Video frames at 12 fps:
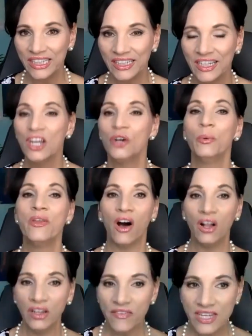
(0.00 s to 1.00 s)
with all of
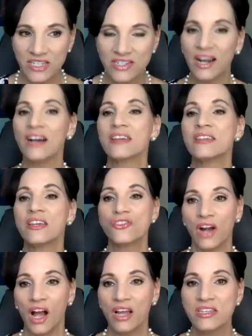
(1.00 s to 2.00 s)
these toxic
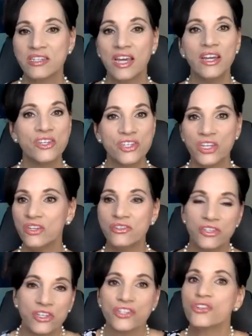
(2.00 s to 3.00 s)
drugs to
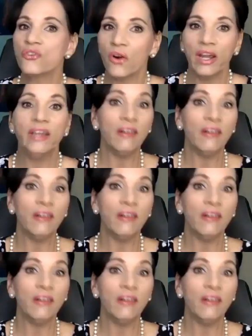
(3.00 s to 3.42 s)
destroy